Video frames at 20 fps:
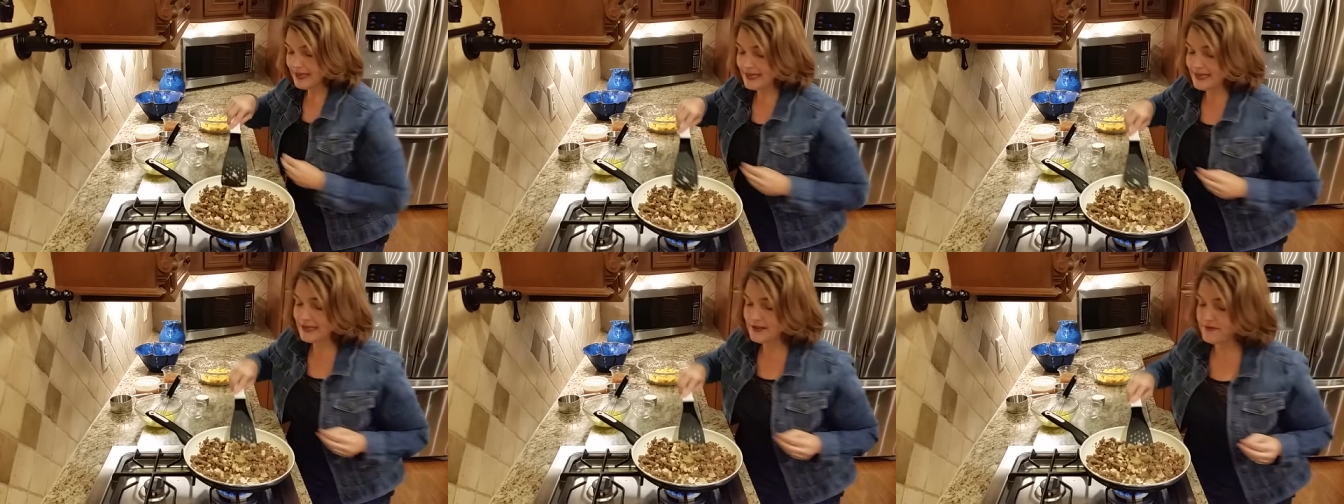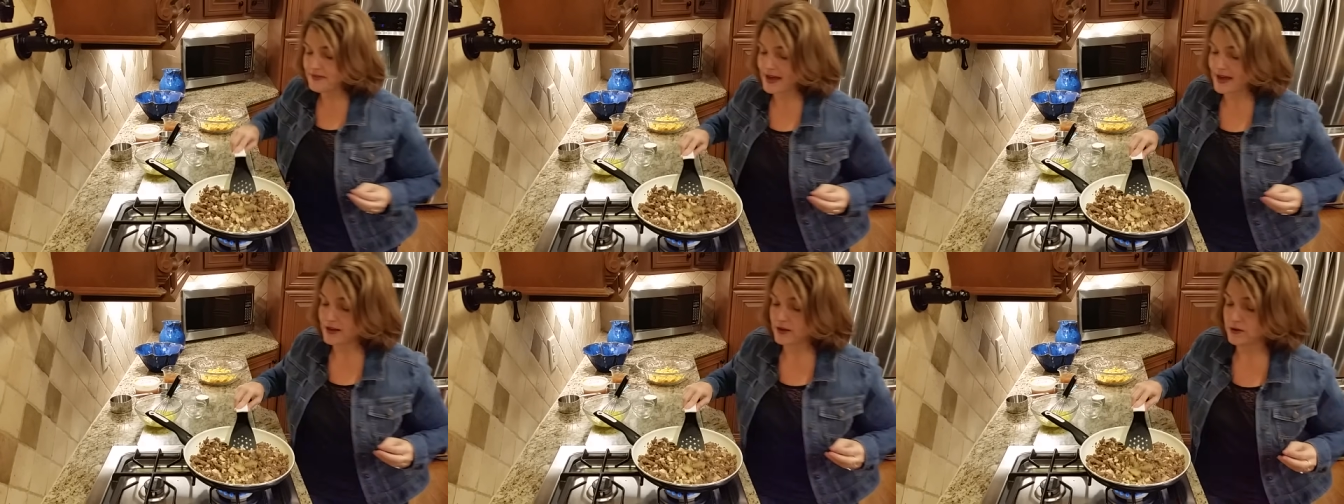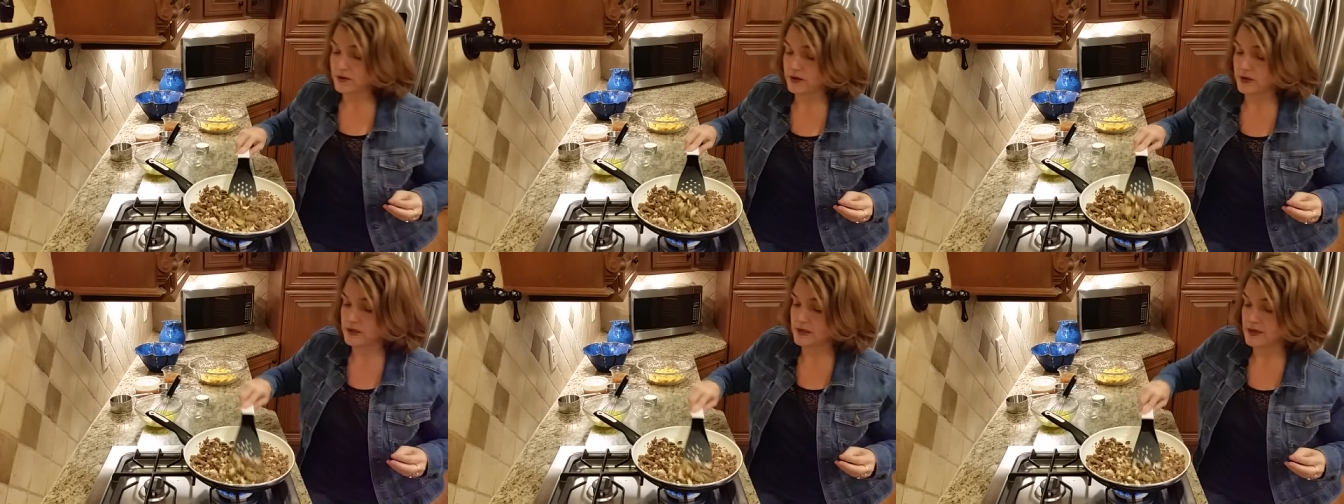and give that
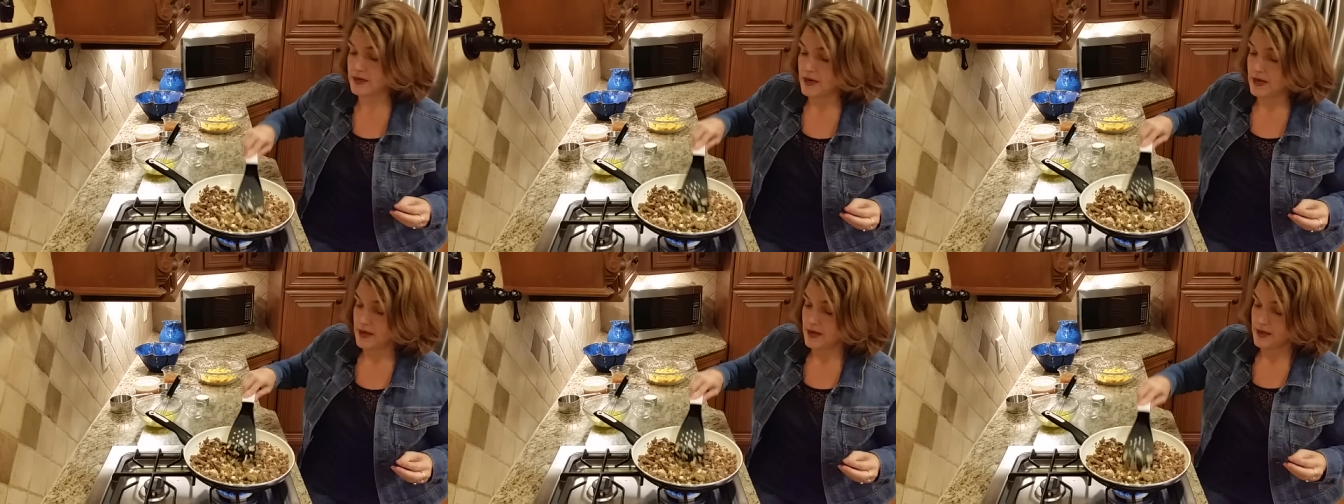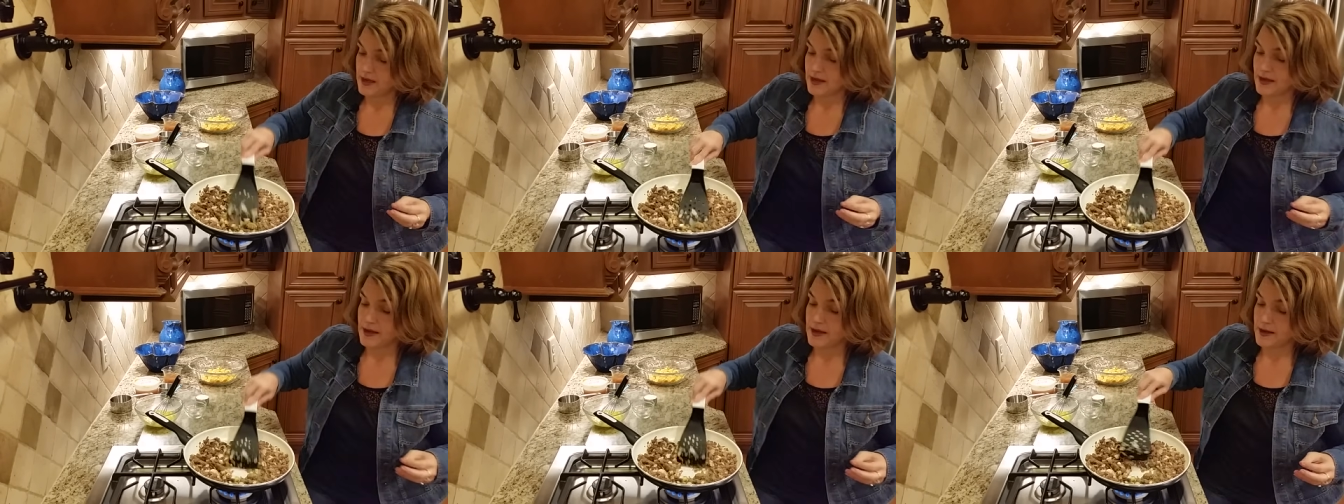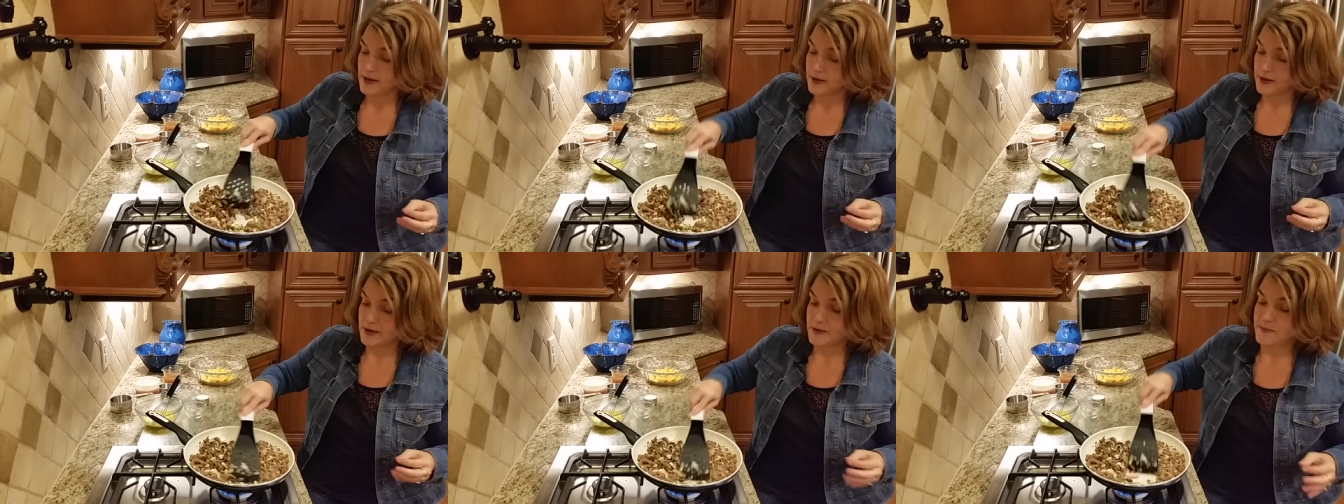good,
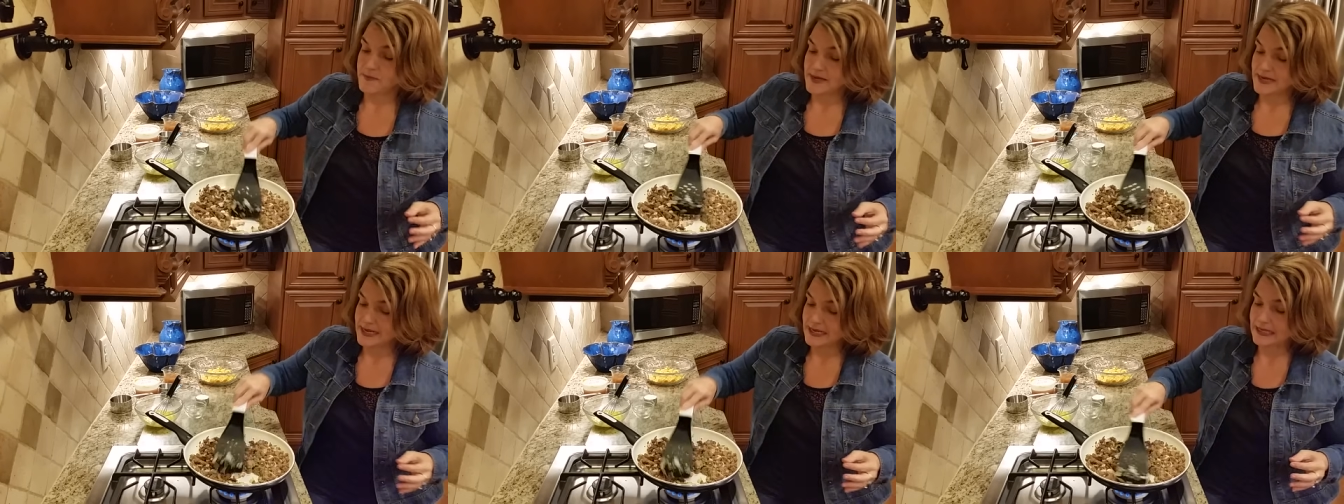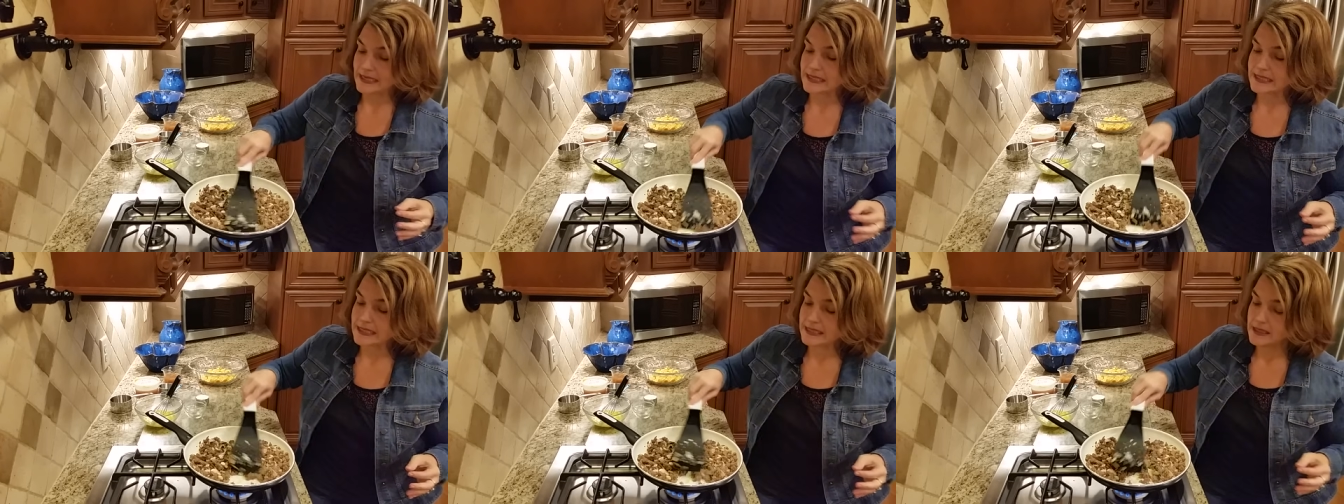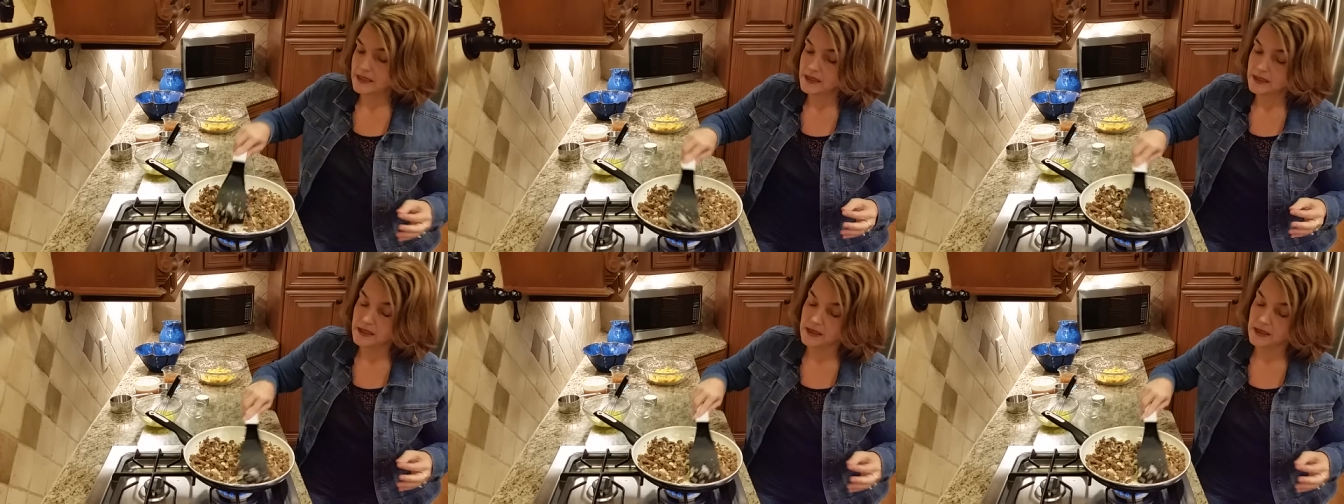a good mix.